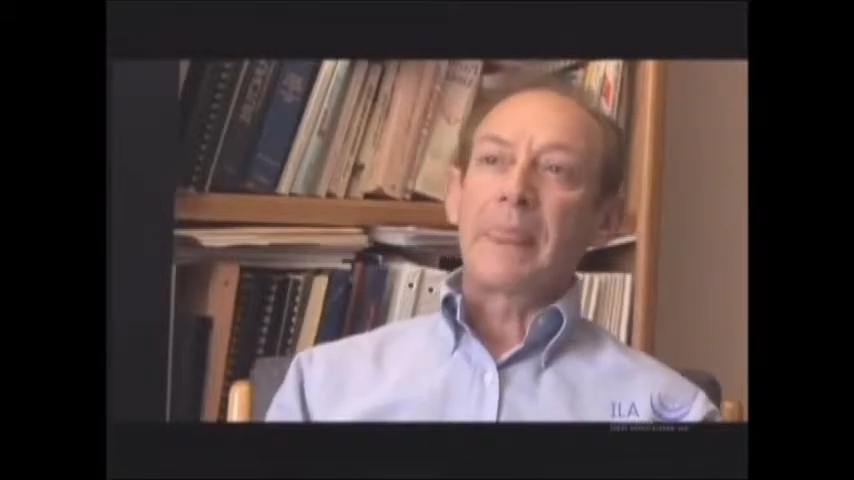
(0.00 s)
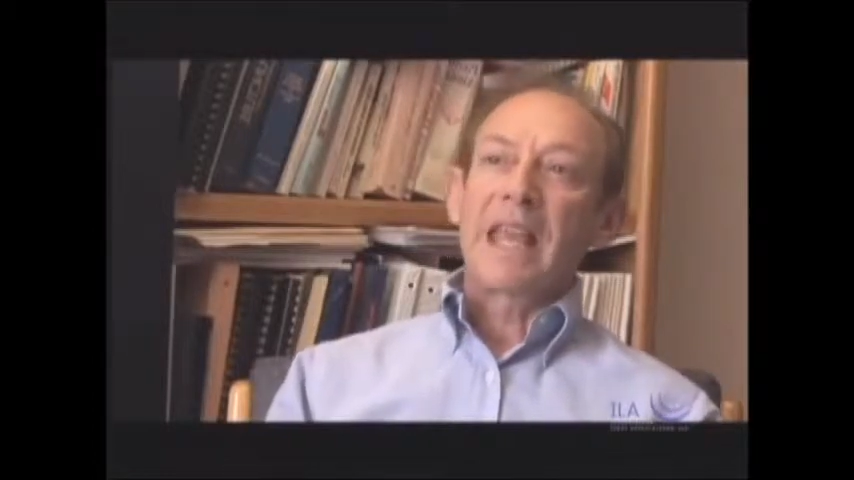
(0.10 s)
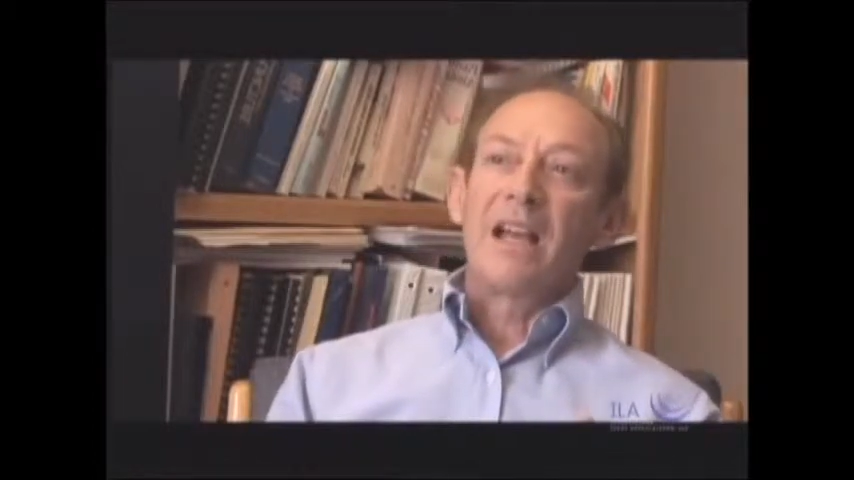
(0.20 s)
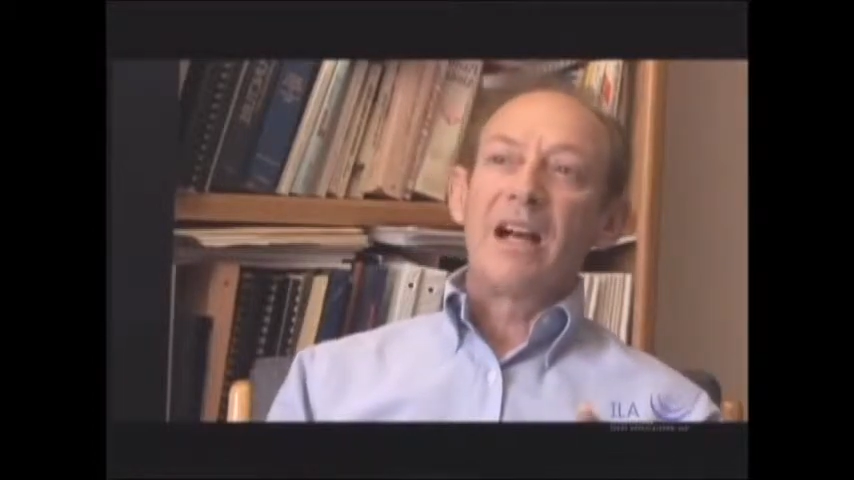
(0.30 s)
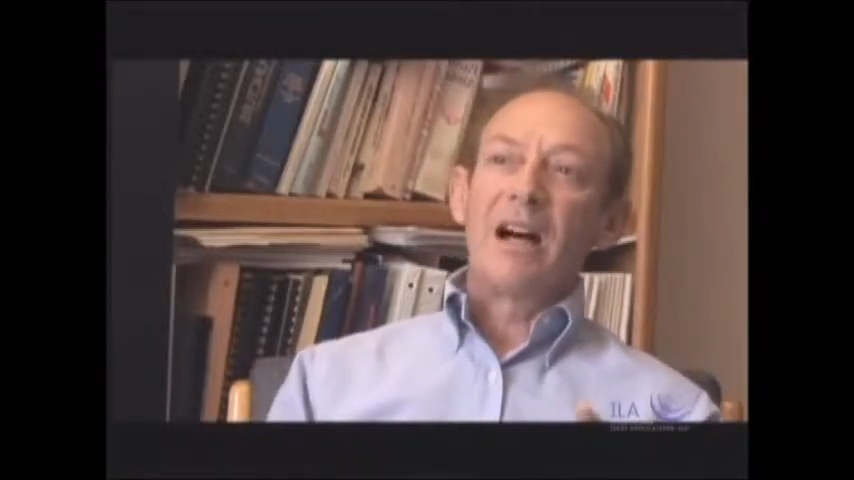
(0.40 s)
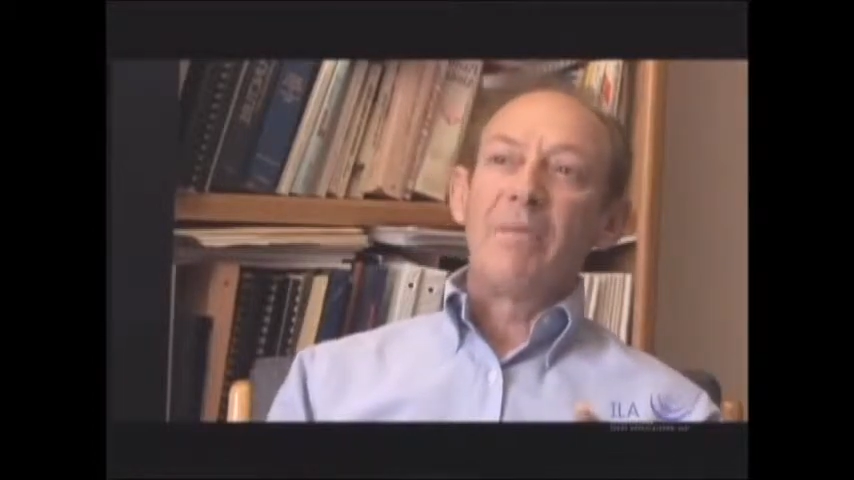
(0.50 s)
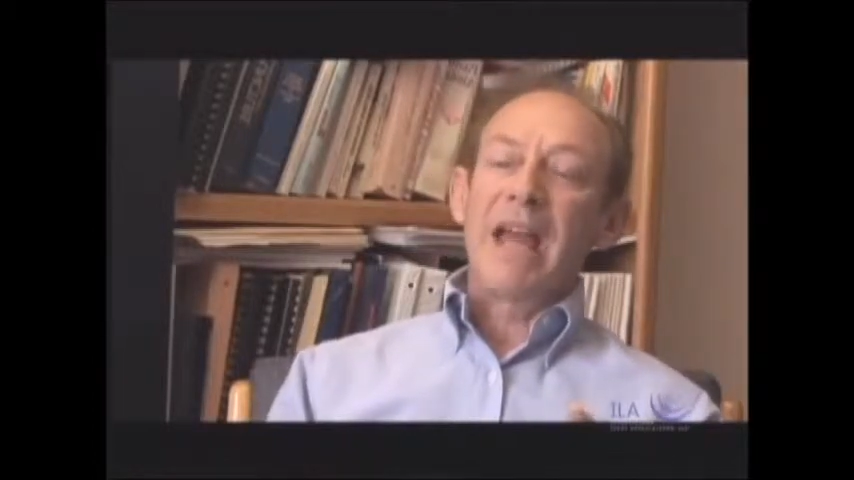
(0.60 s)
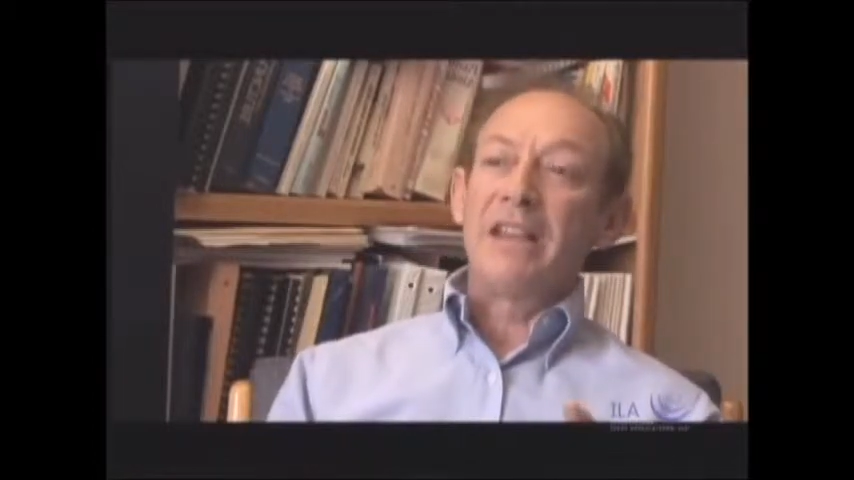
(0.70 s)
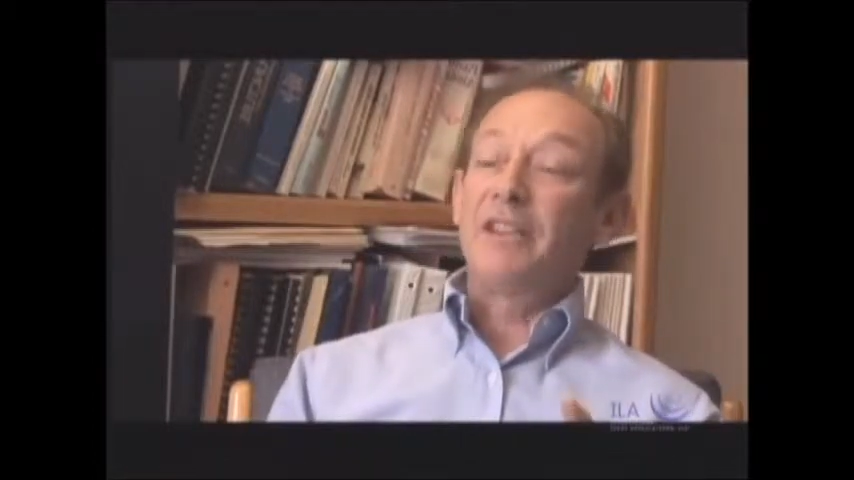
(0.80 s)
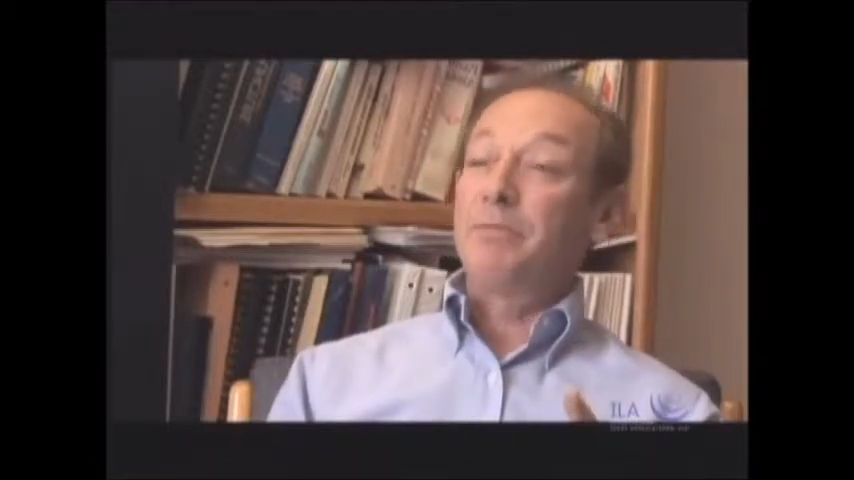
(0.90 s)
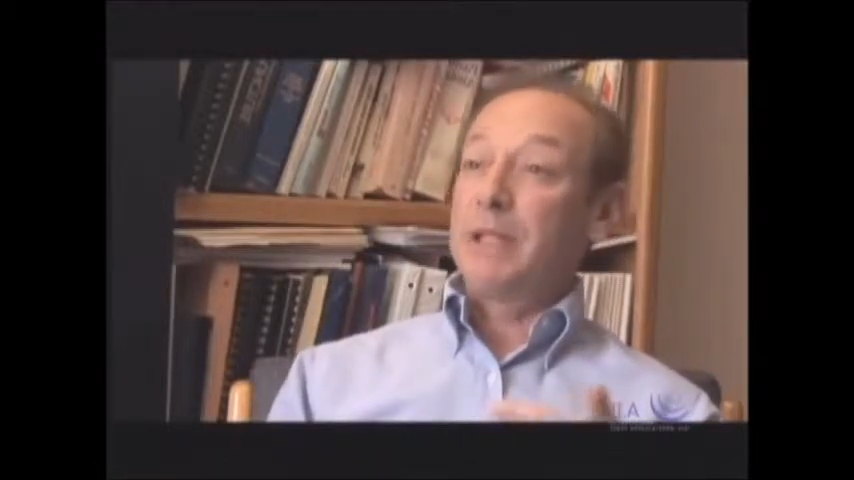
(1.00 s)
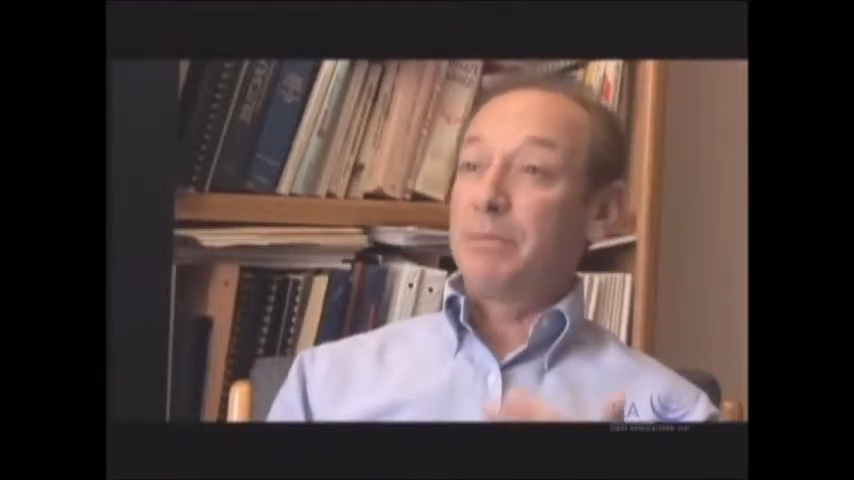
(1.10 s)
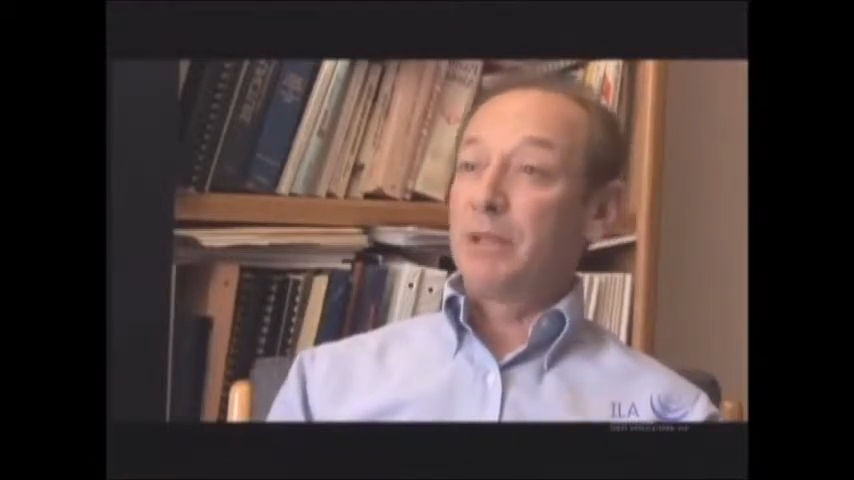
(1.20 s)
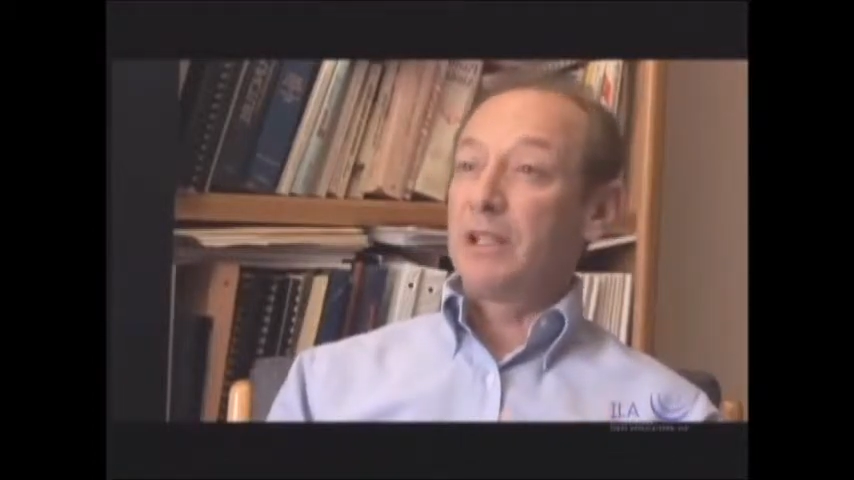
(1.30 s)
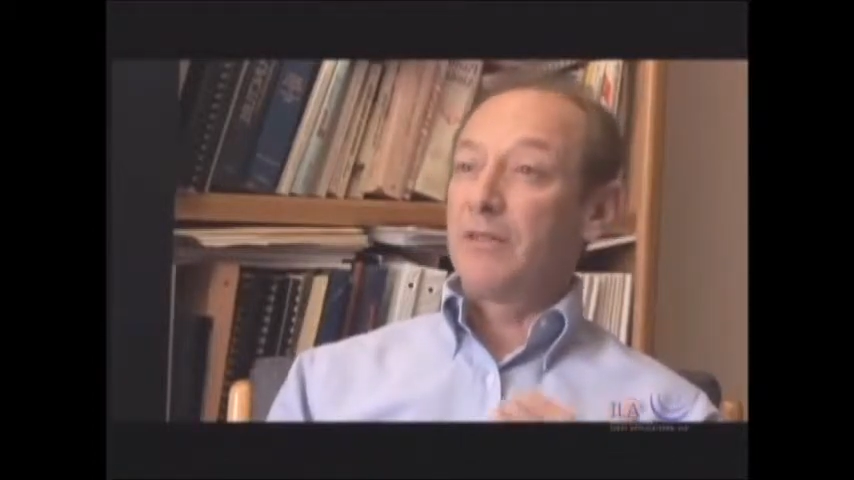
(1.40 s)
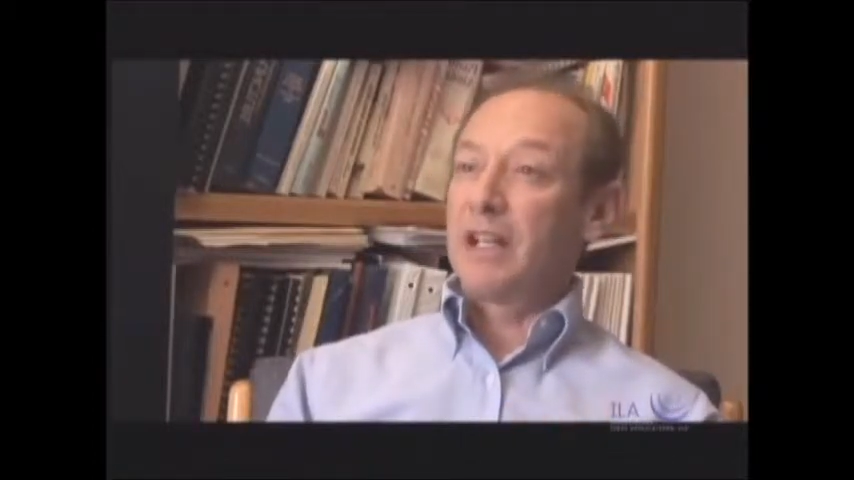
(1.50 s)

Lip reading: and that people have